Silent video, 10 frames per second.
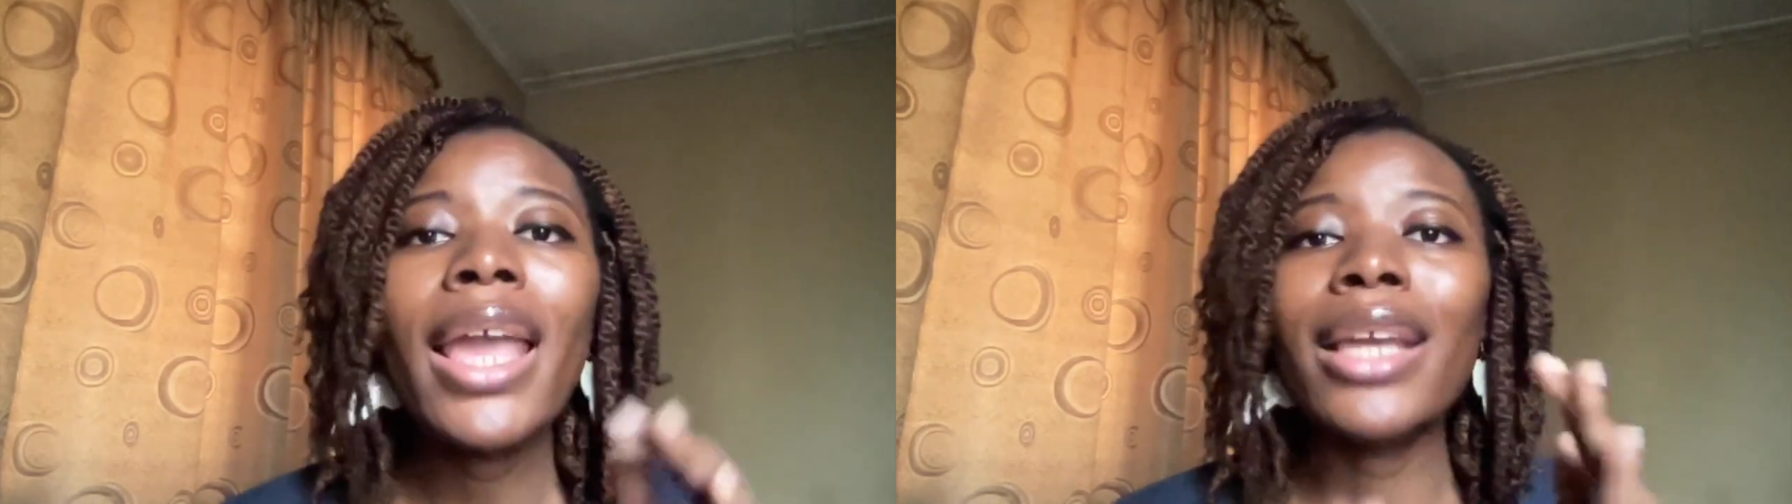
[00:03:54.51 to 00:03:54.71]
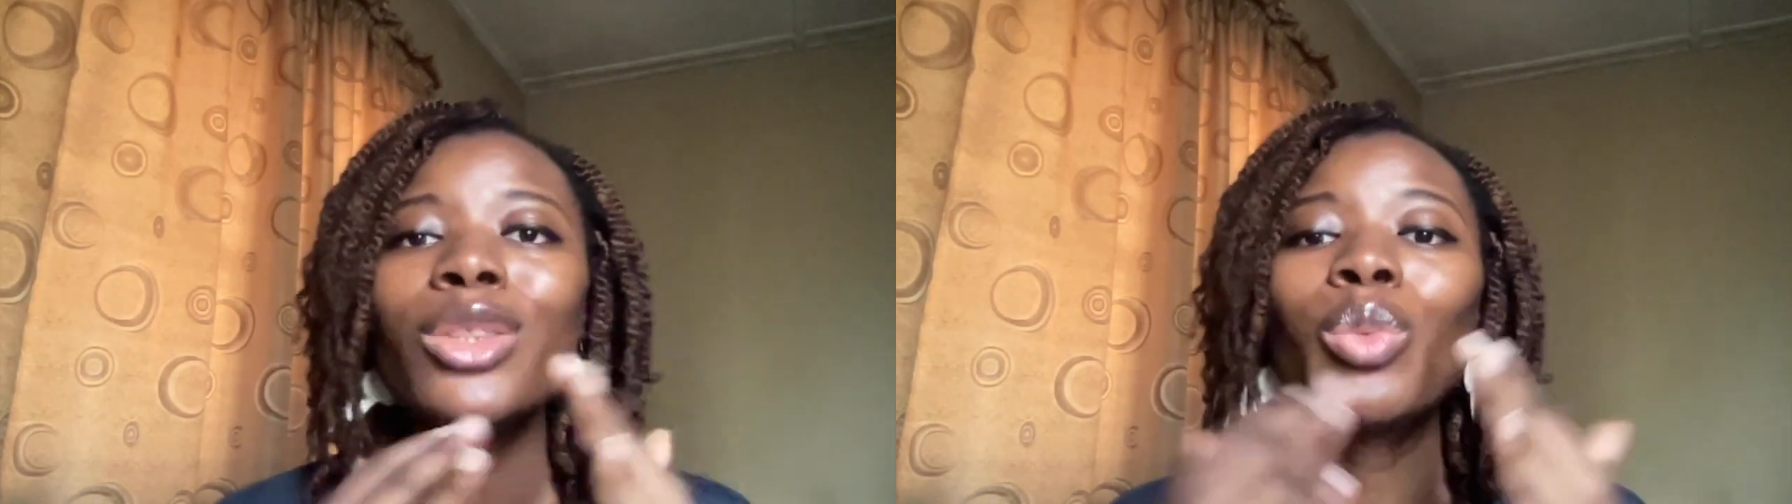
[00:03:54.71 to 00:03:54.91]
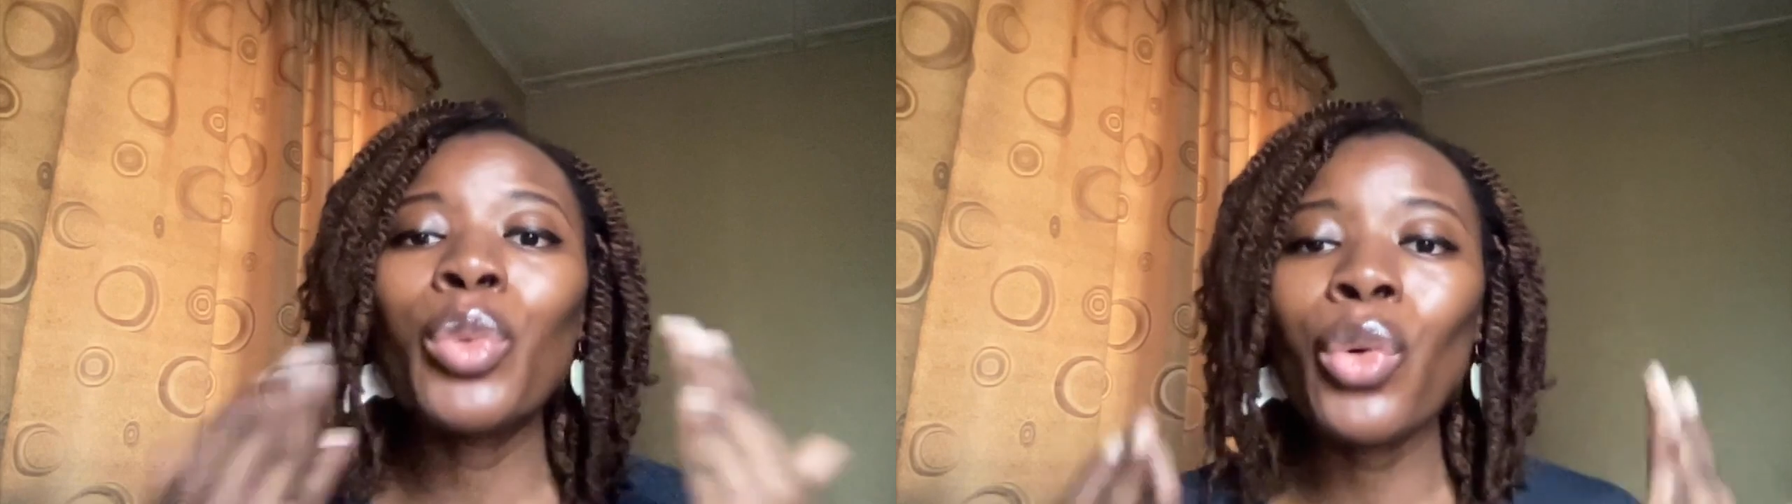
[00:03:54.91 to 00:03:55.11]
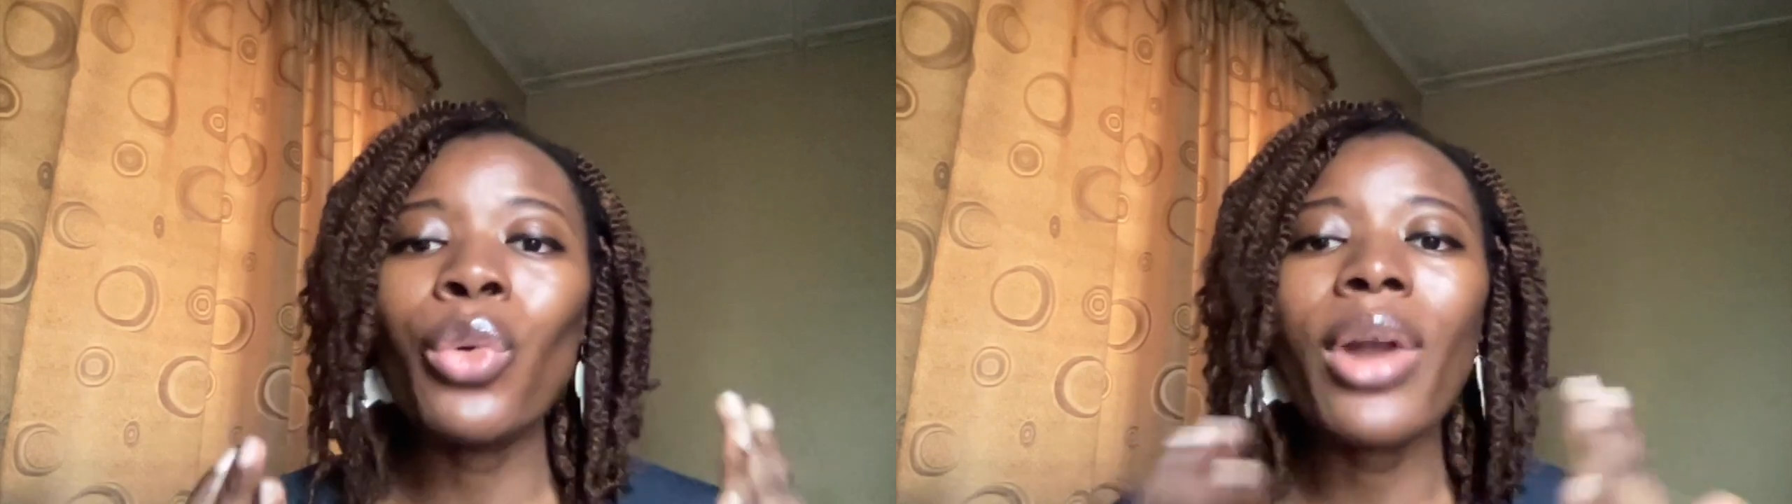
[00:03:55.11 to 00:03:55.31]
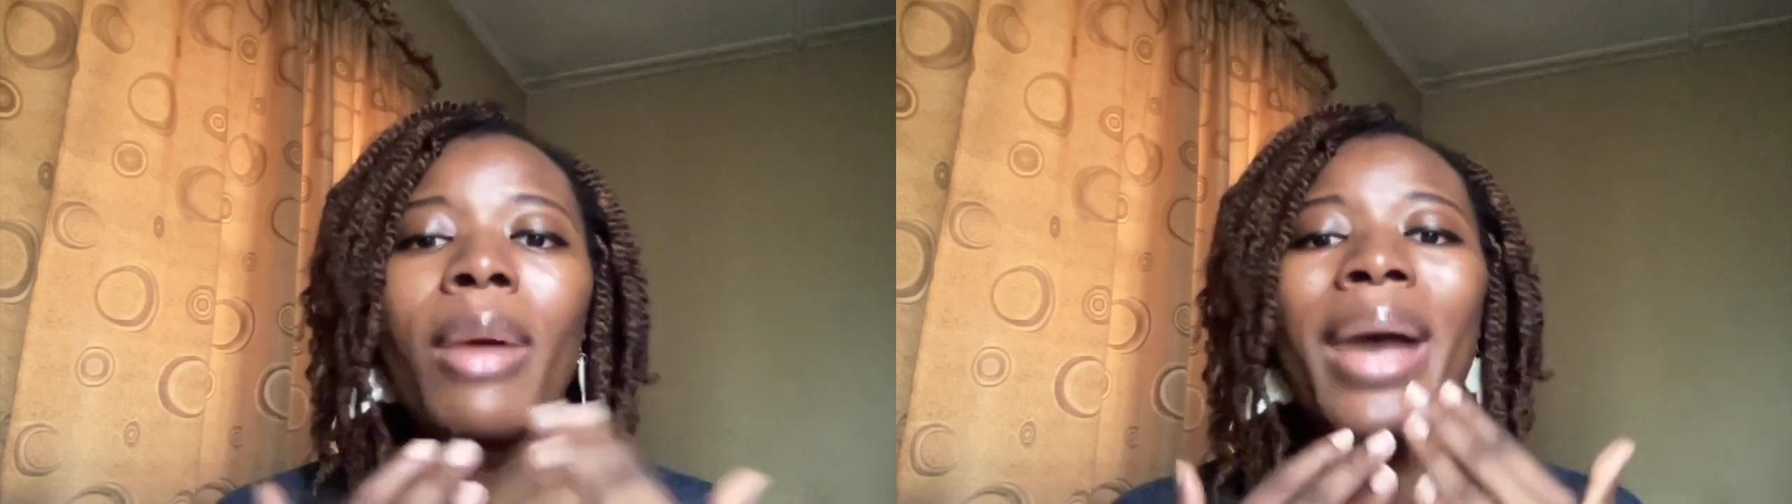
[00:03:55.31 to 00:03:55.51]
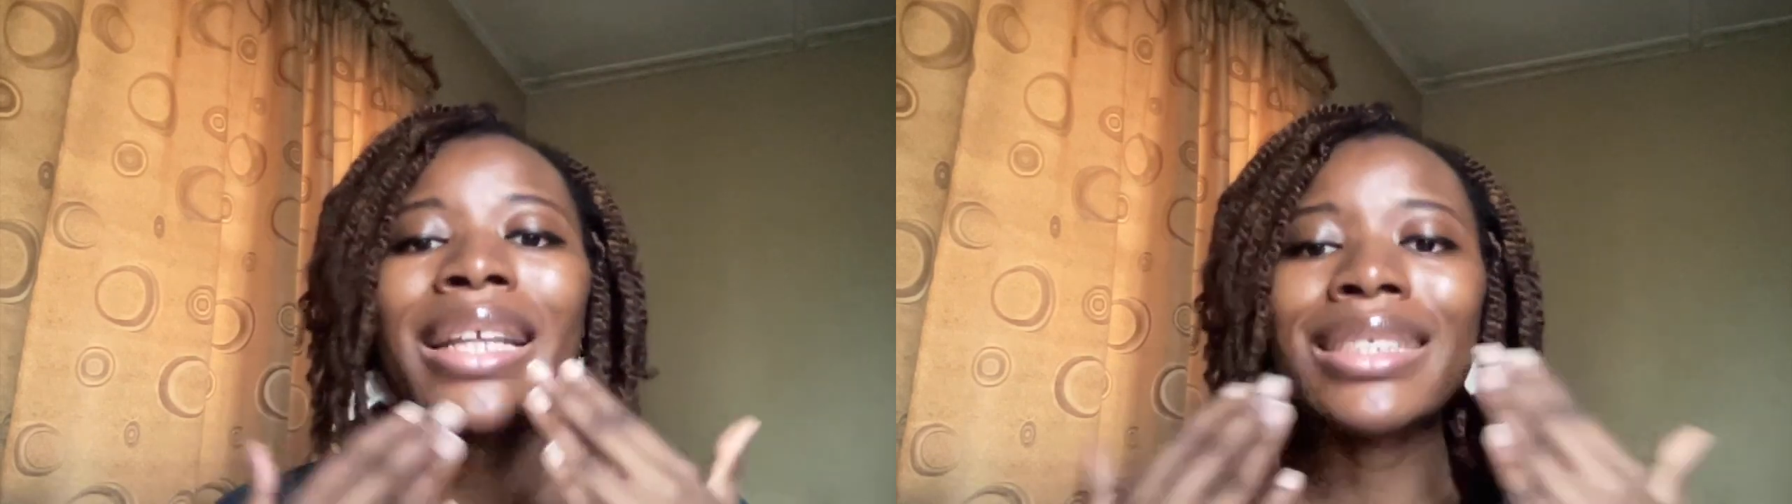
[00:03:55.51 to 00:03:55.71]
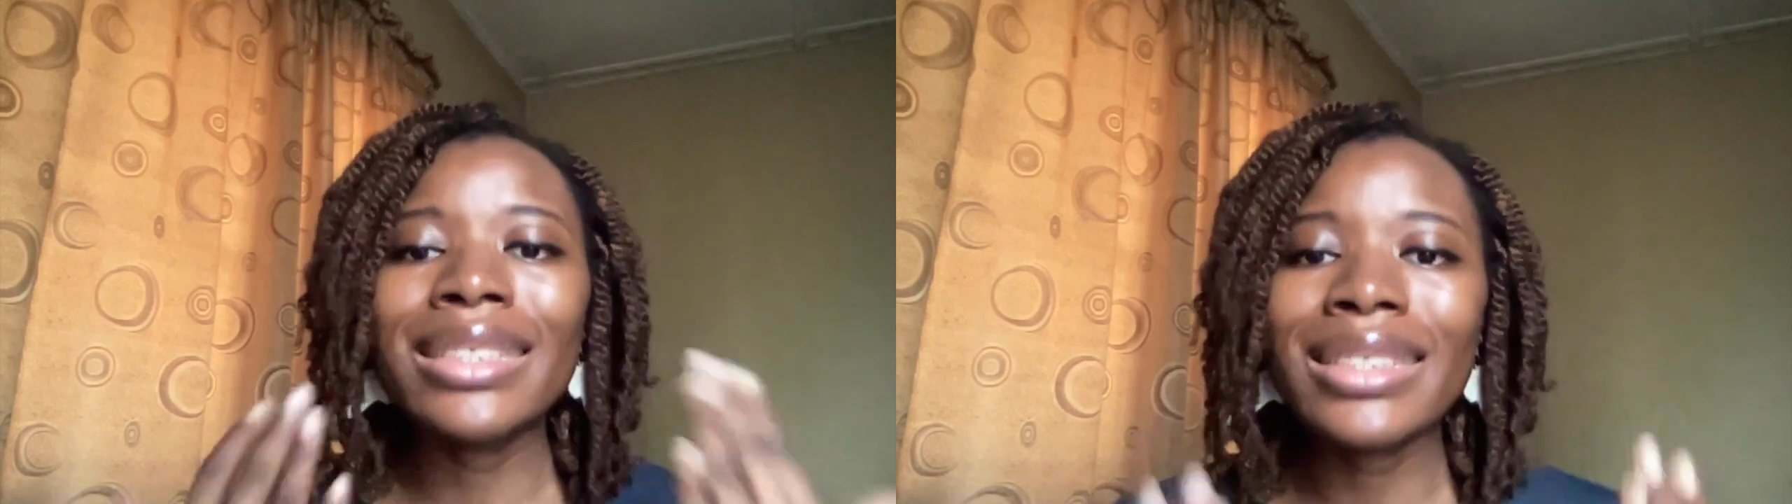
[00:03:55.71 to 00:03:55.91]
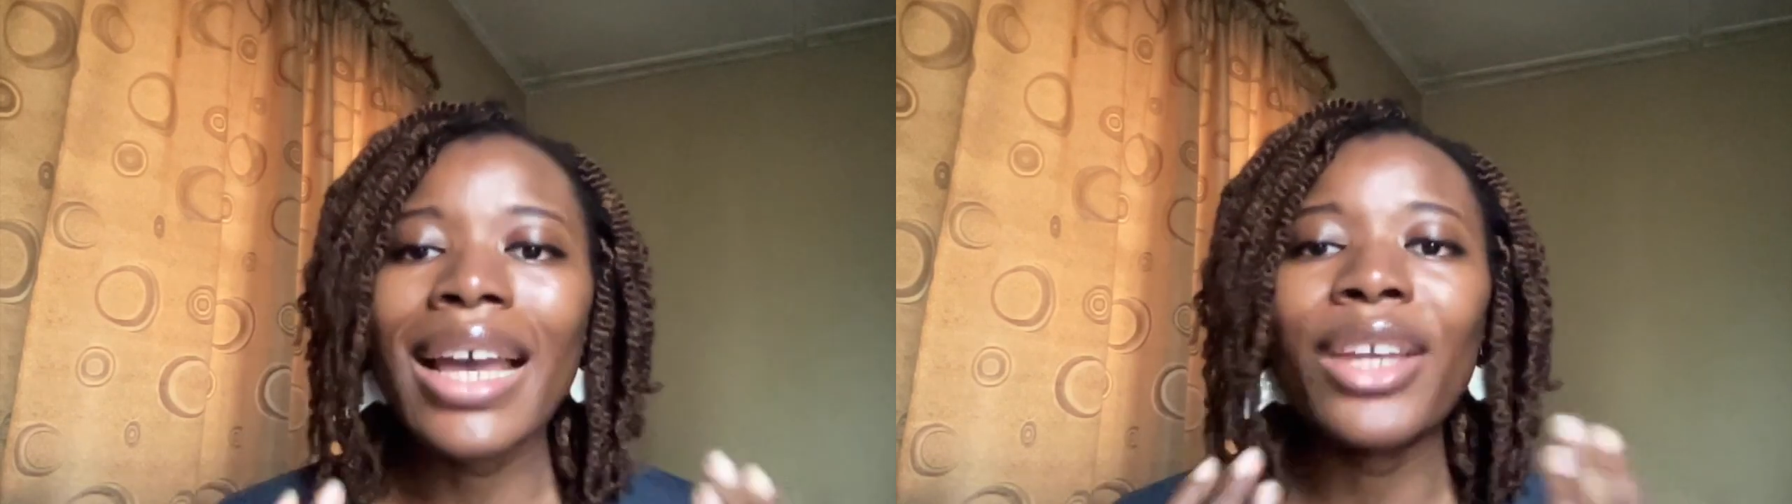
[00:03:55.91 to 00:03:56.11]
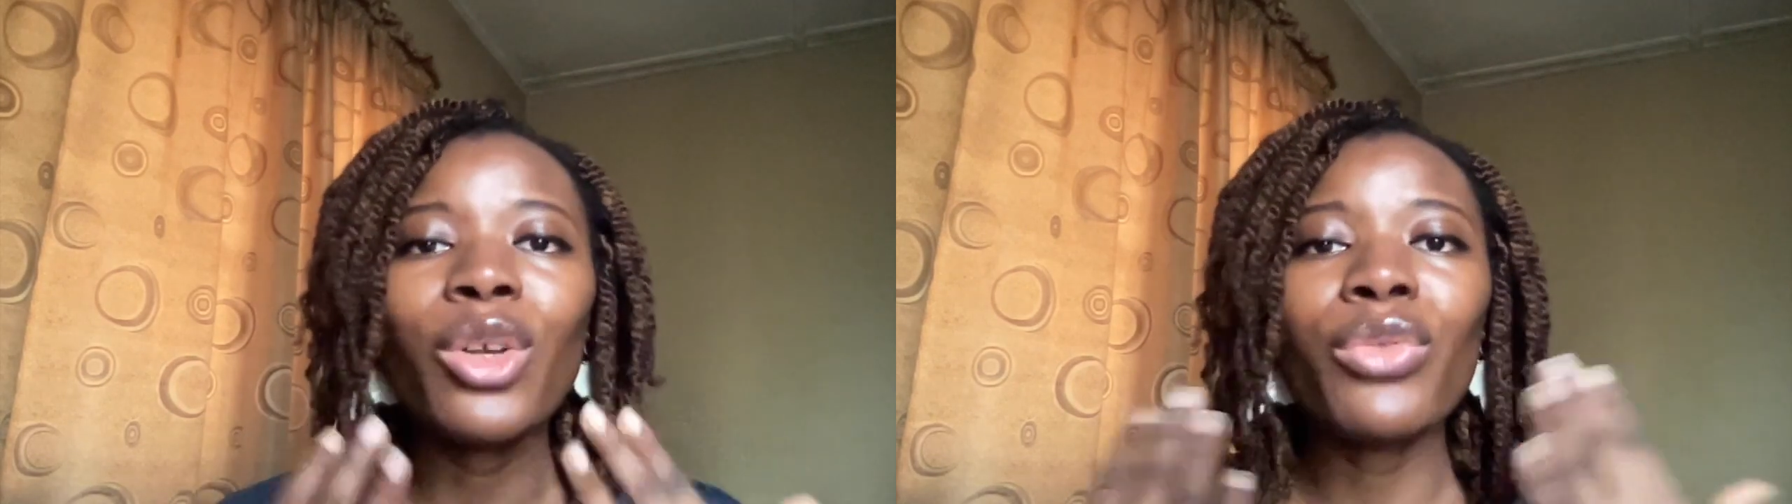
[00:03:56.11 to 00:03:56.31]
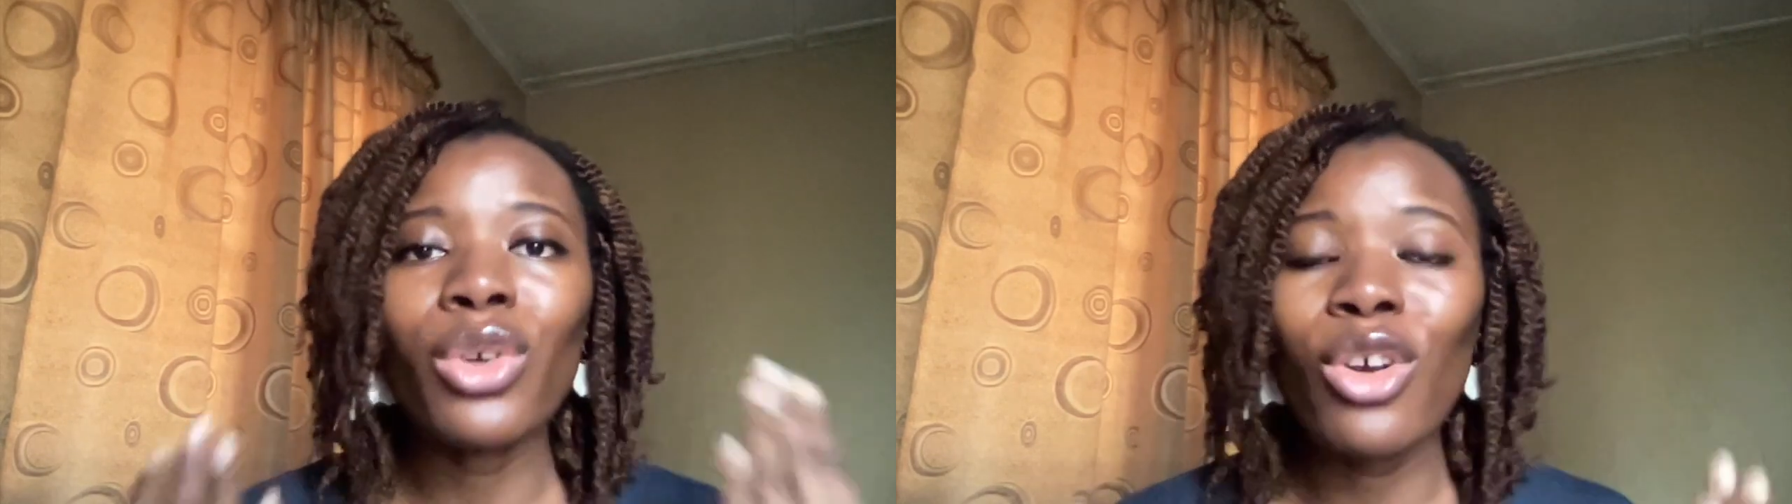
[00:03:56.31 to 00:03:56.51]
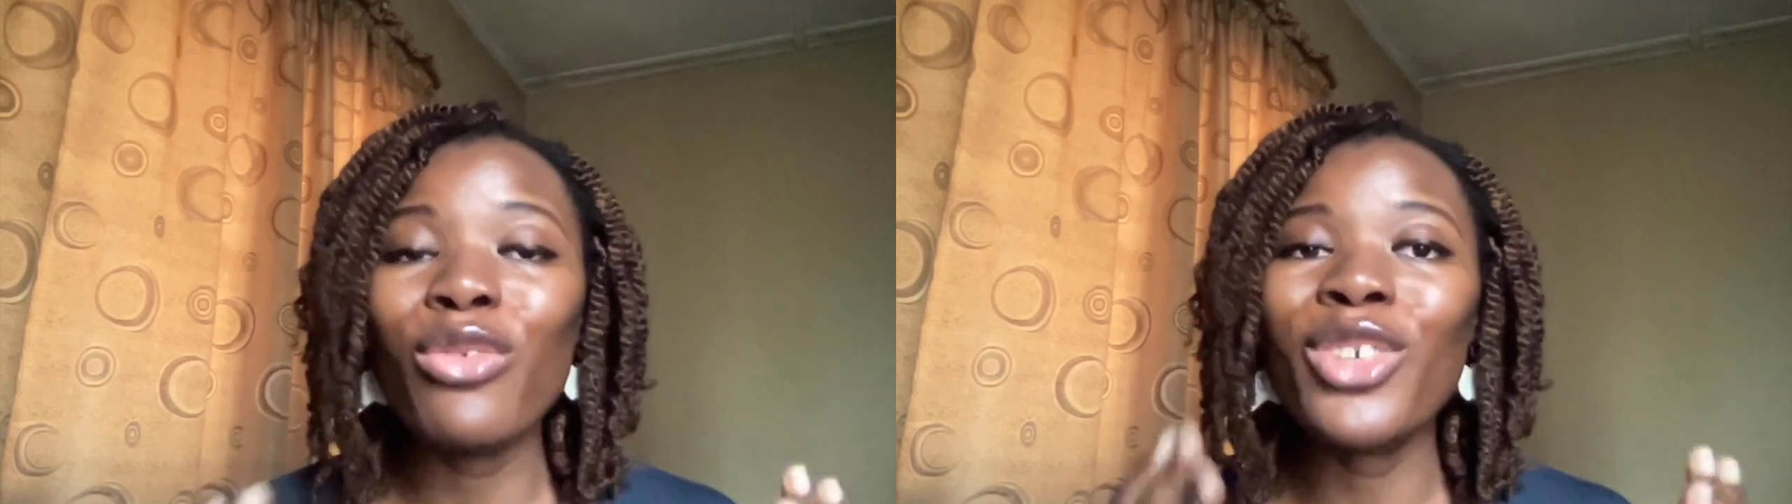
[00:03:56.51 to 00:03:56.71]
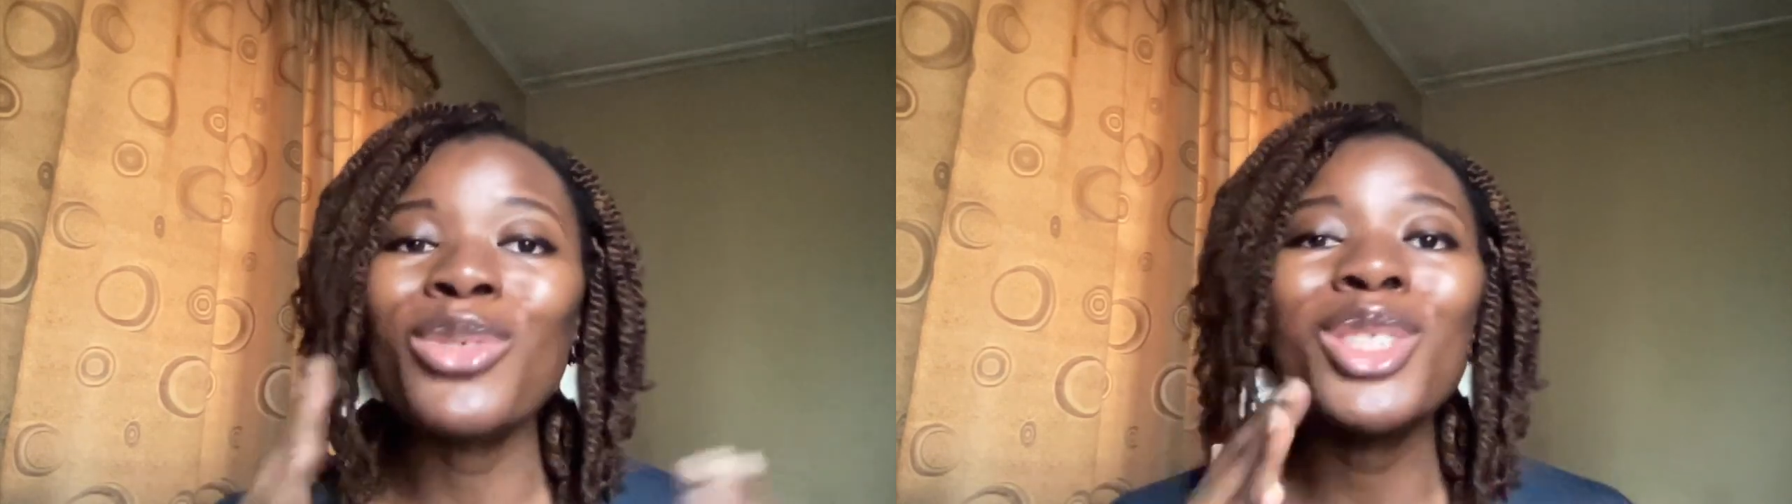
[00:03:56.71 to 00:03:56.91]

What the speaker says: in the program and design of the conference,